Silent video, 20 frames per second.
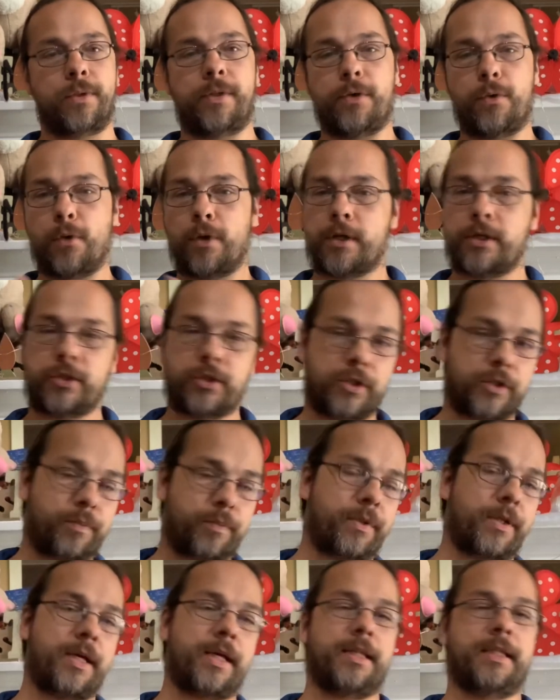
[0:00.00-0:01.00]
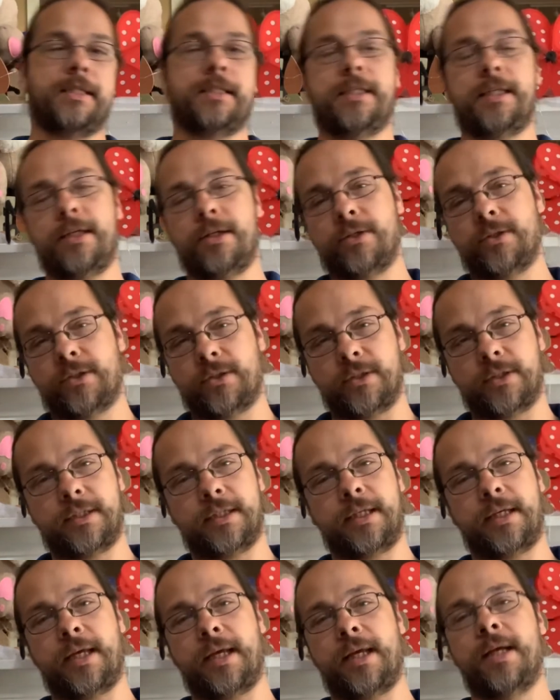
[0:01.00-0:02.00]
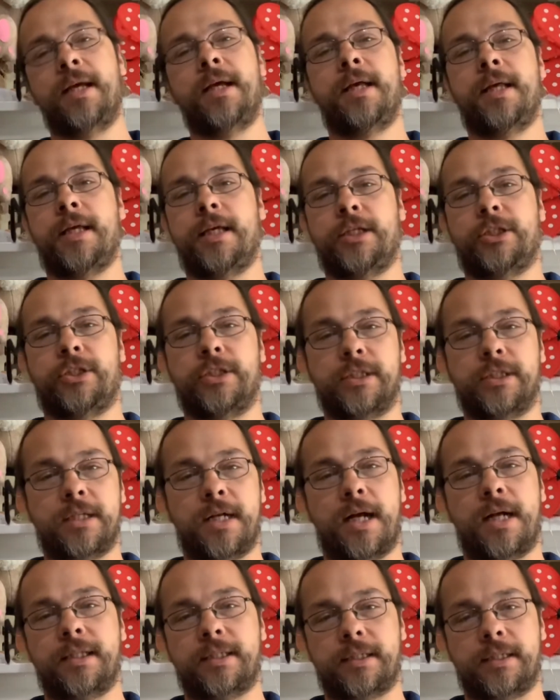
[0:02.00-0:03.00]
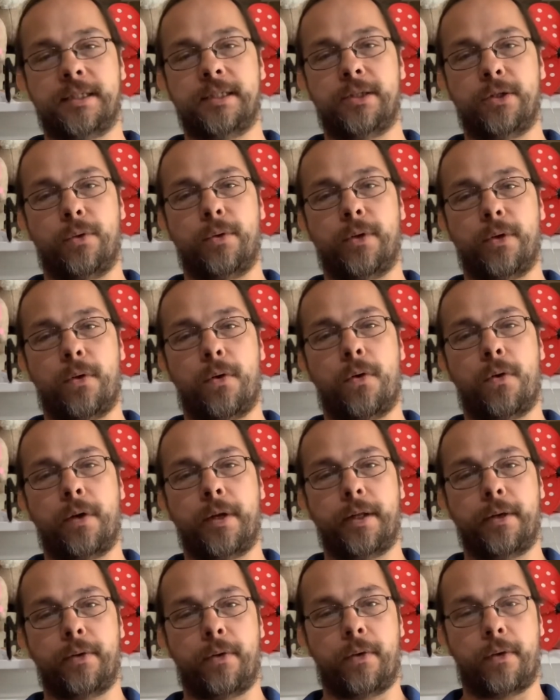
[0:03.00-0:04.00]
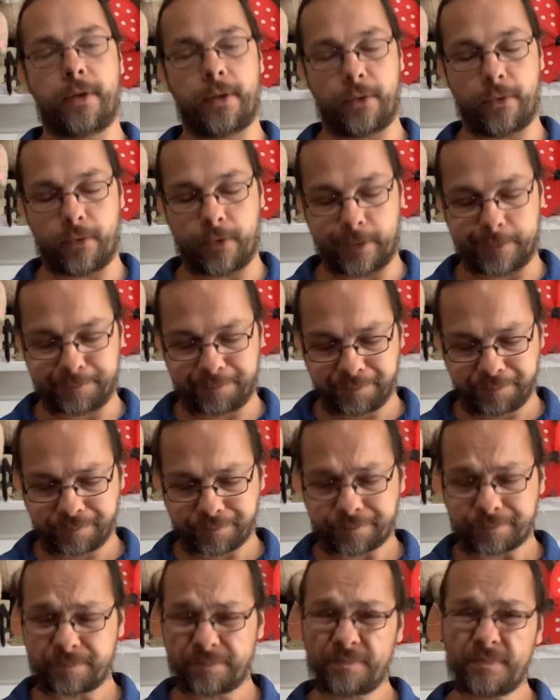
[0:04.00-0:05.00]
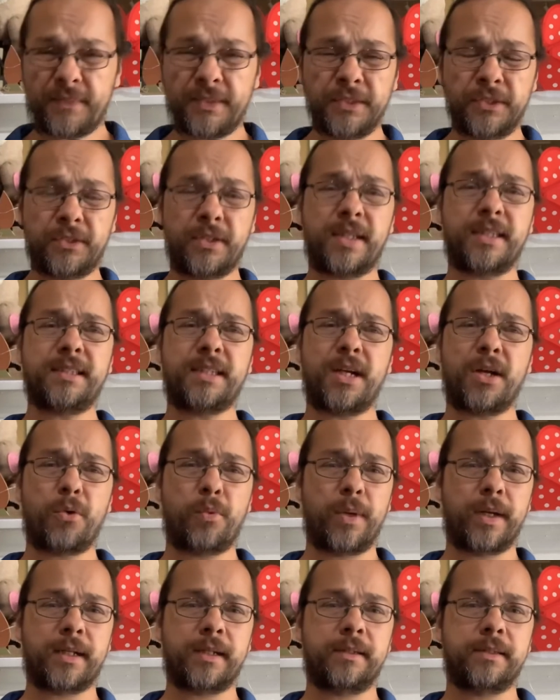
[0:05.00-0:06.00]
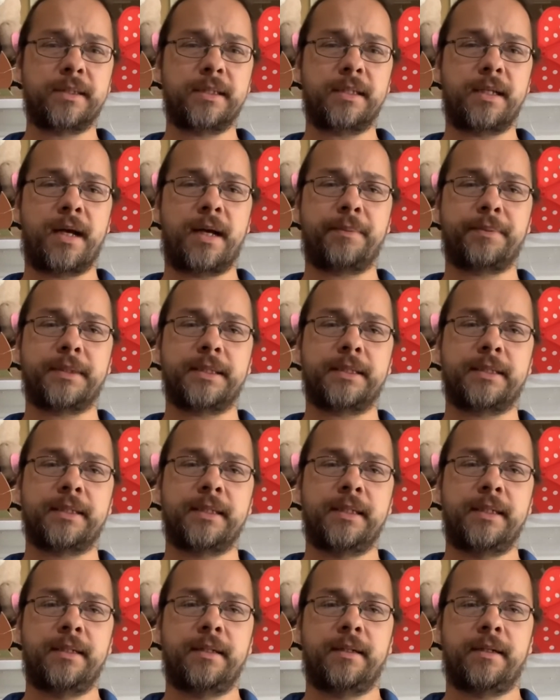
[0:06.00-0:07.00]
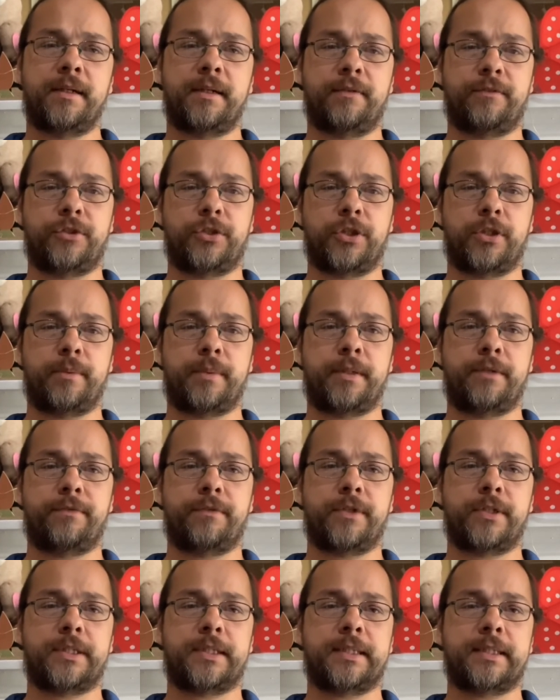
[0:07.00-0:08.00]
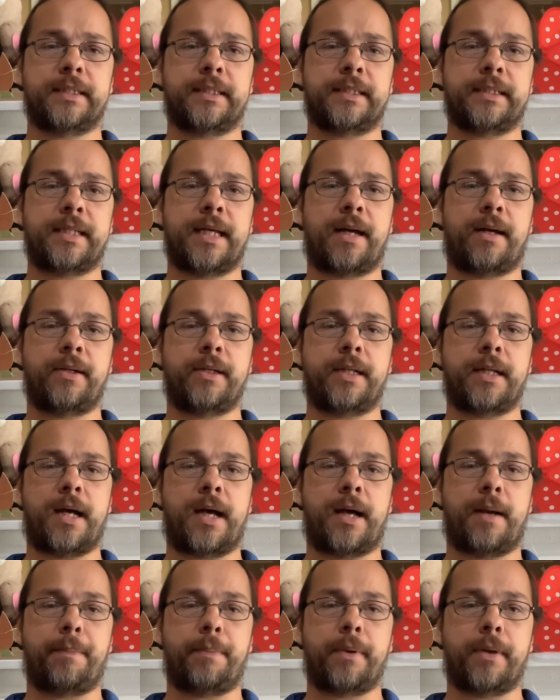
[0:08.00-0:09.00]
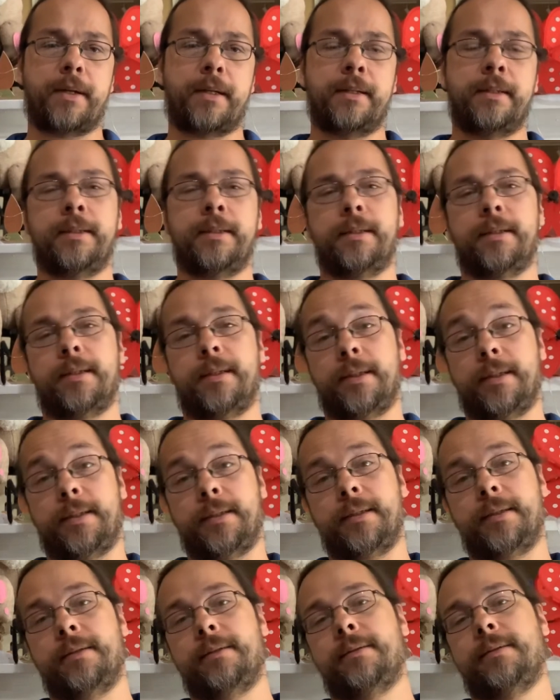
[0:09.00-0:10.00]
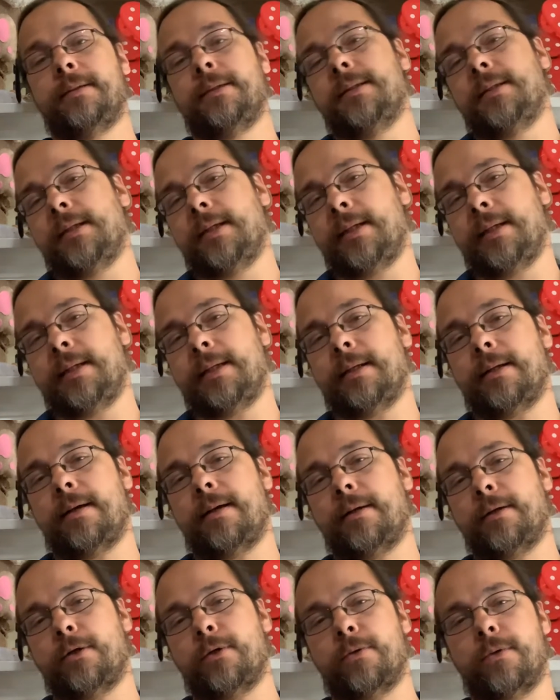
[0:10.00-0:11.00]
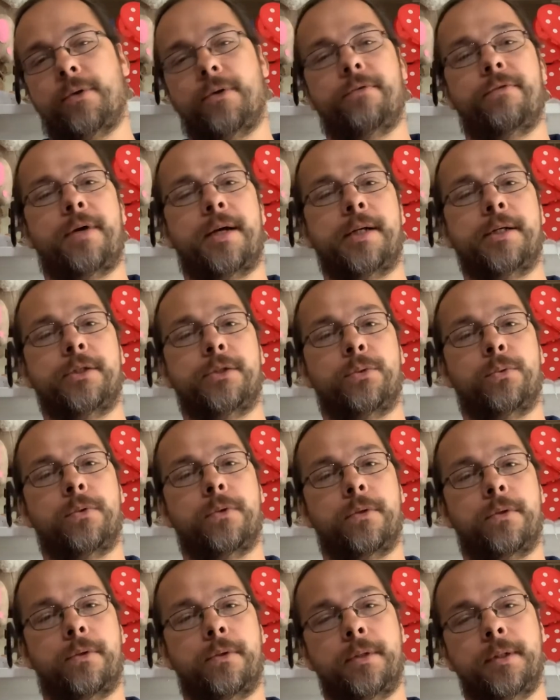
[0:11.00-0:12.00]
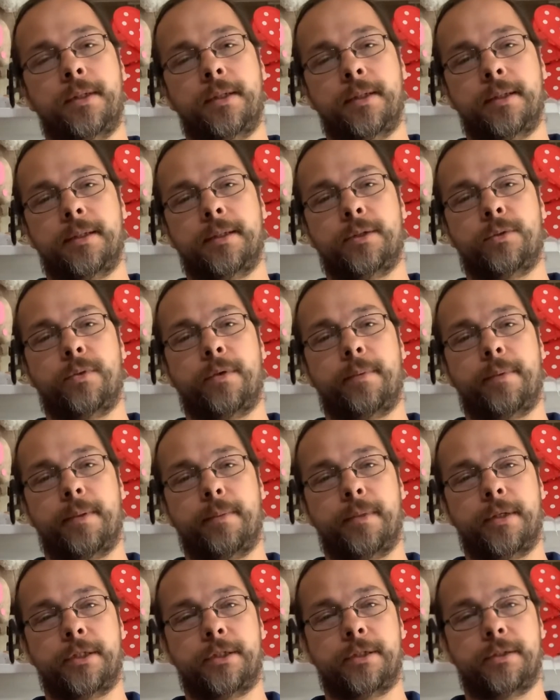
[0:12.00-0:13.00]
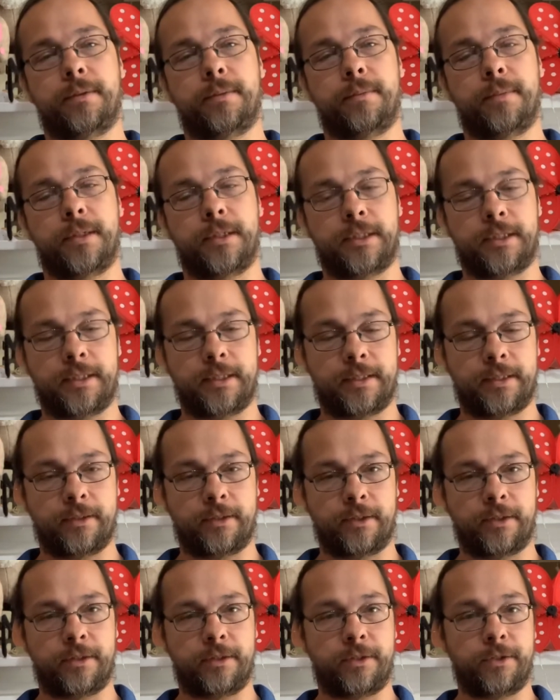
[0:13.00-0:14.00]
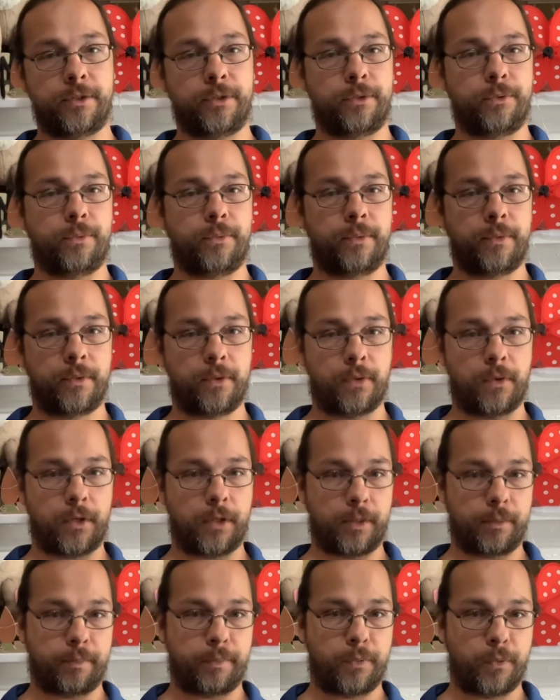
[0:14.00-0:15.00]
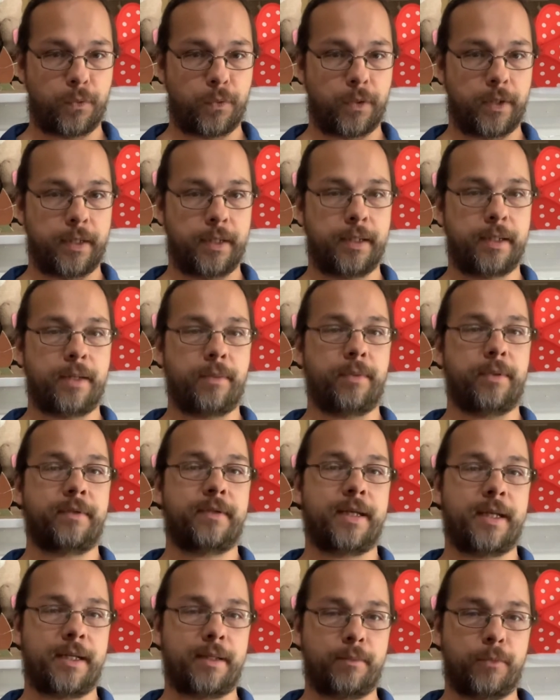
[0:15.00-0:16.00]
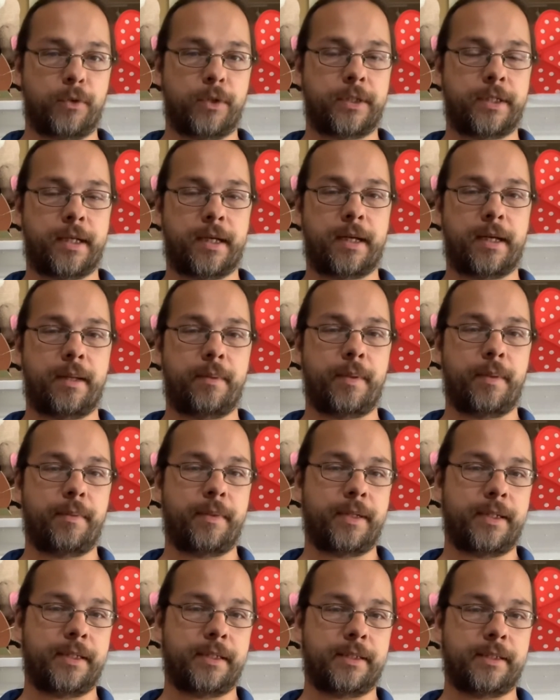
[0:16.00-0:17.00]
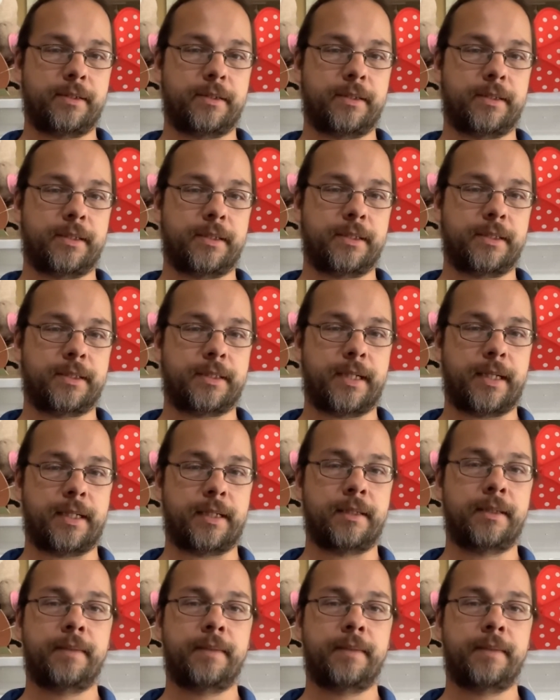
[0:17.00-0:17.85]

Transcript: The orchestra's playing, the singers are singing. It's just constantly going on and on and on. So that's our quick little synopsis of German versus Italian opera. Again, in a non-coronavirus world, this would have been much, much easier to do on a board and would have taken more time and been easier to understand.